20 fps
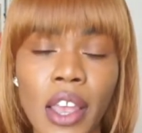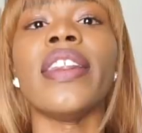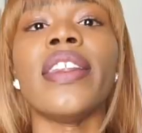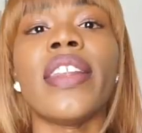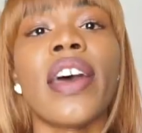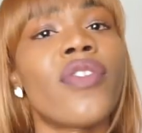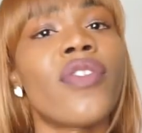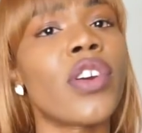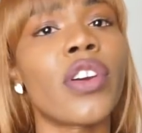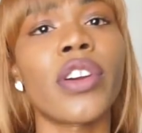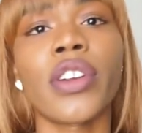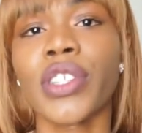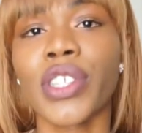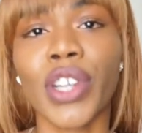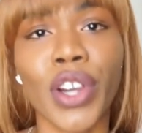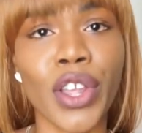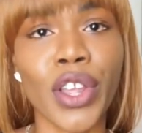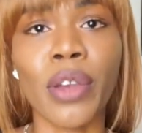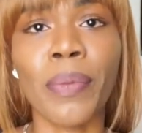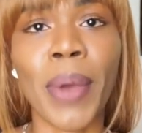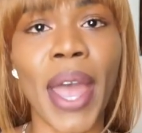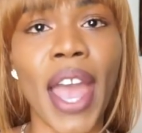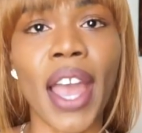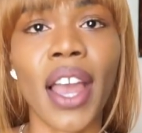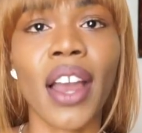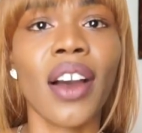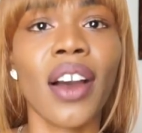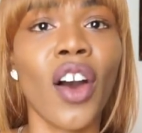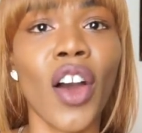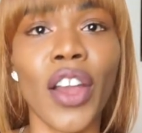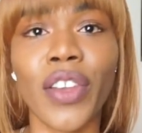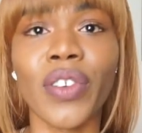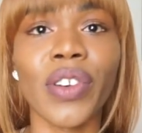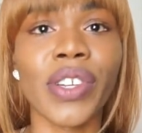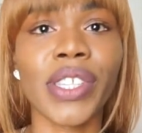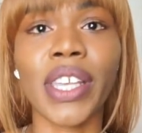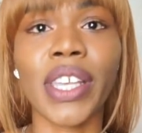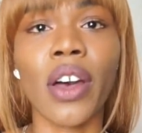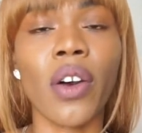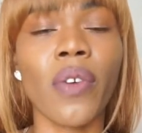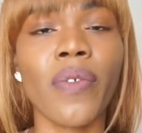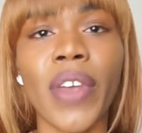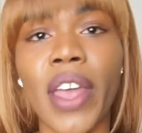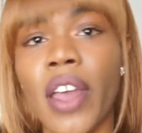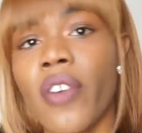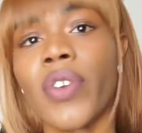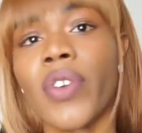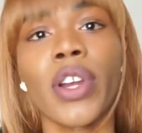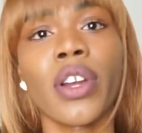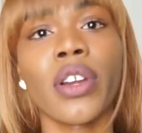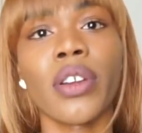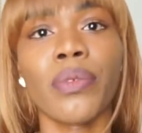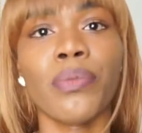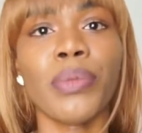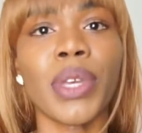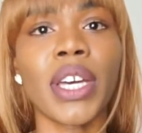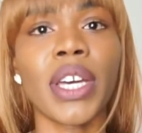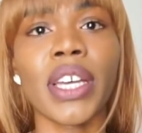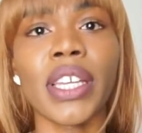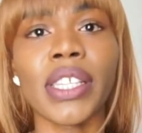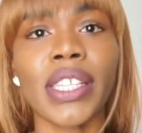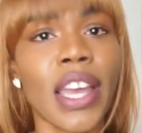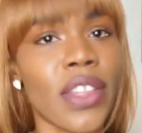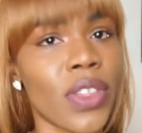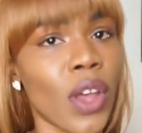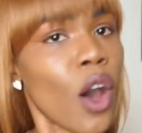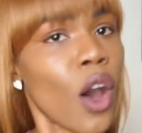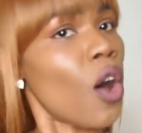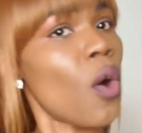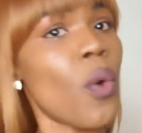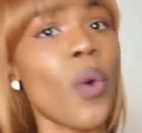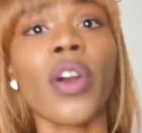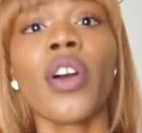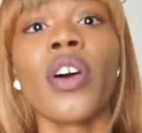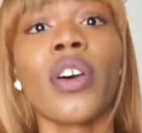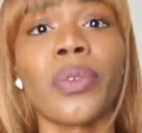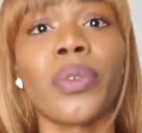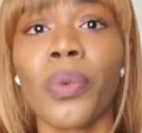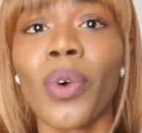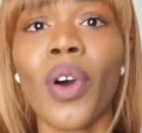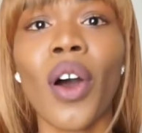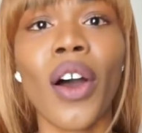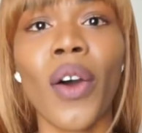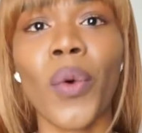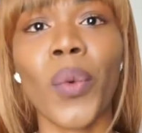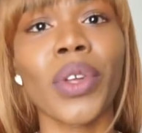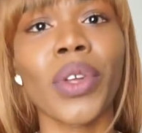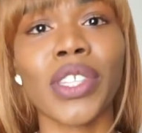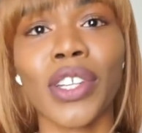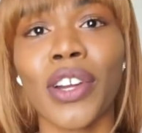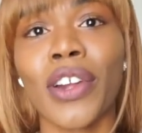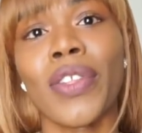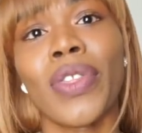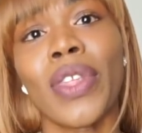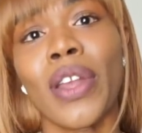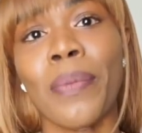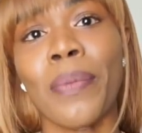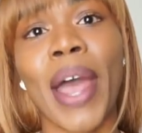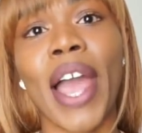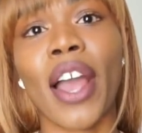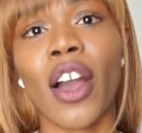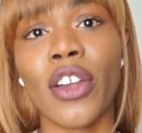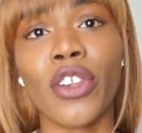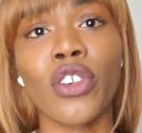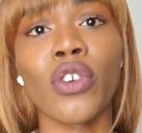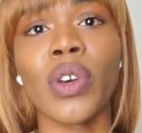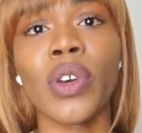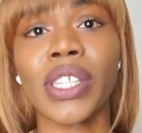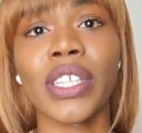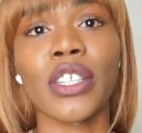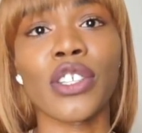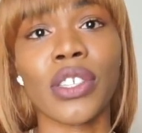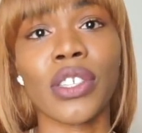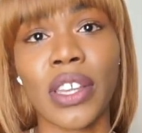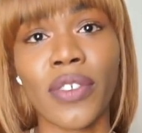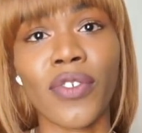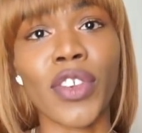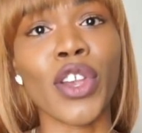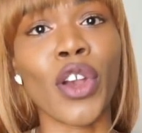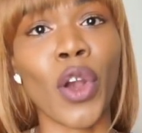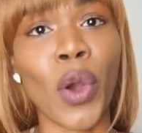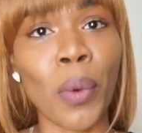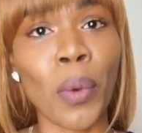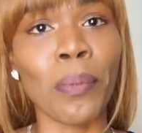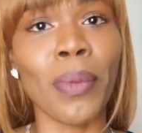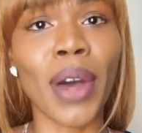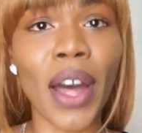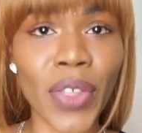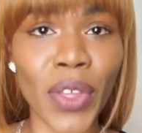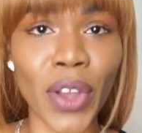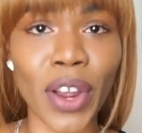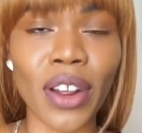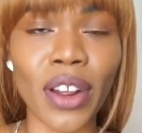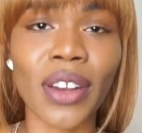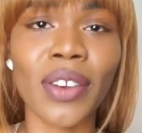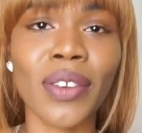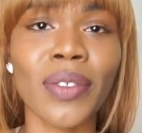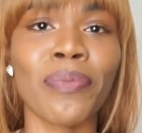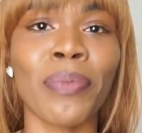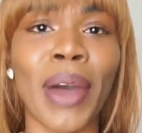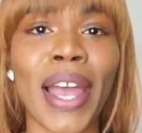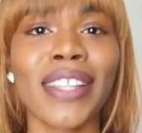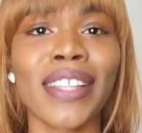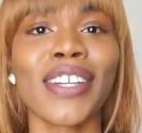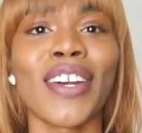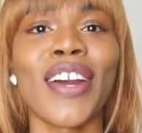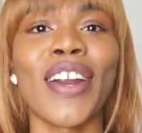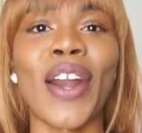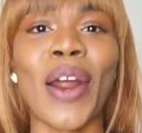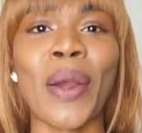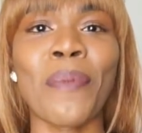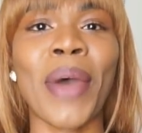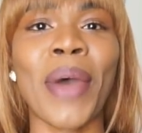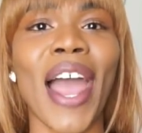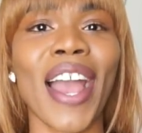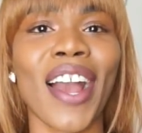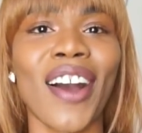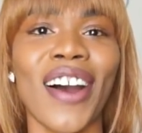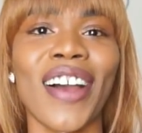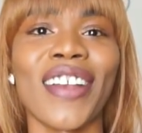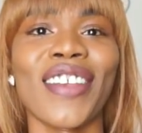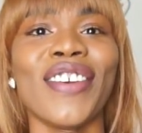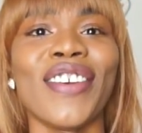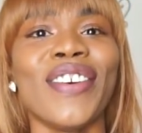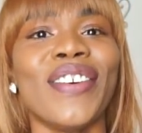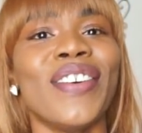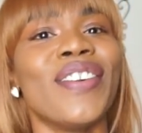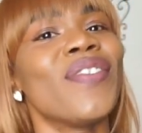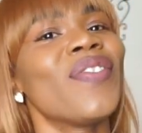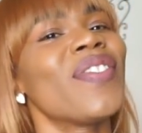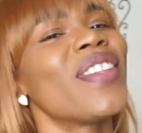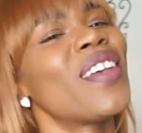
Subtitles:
Never turn your back on yourself, ever, because the whole world will turn their back on you, essentially. Even your own mother might turn her back on you.